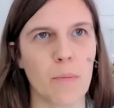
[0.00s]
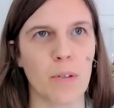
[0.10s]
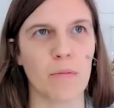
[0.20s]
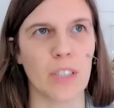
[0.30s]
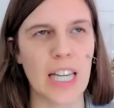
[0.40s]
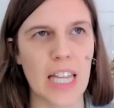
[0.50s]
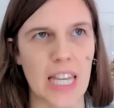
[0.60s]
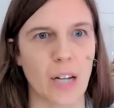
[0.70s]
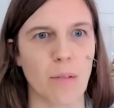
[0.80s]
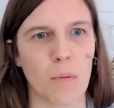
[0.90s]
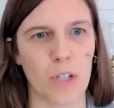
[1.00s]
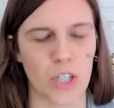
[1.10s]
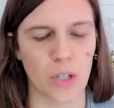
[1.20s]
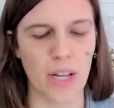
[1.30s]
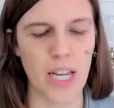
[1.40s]
but really, in the end, what we're
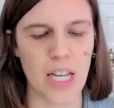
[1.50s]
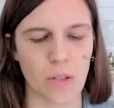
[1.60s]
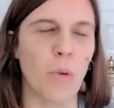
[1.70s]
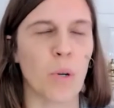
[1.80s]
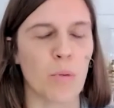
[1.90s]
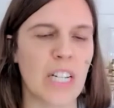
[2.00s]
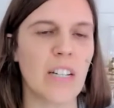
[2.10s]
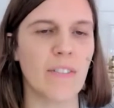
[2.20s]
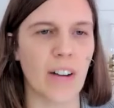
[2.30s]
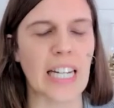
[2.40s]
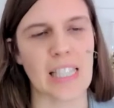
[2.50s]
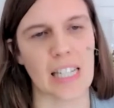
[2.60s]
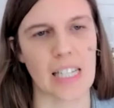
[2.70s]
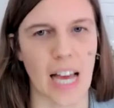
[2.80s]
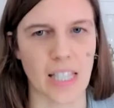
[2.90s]
doing is we're redefining
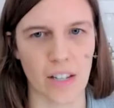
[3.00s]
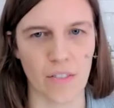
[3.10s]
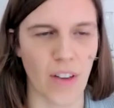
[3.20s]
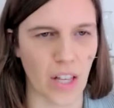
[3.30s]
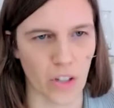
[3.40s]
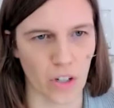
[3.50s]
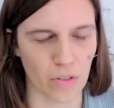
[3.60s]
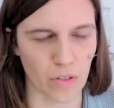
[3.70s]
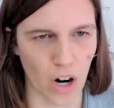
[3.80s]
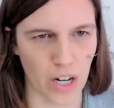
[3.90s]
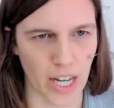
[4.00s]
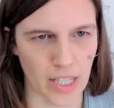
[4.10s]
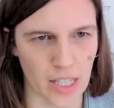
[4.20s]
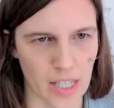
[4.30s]
success and failure for our kids.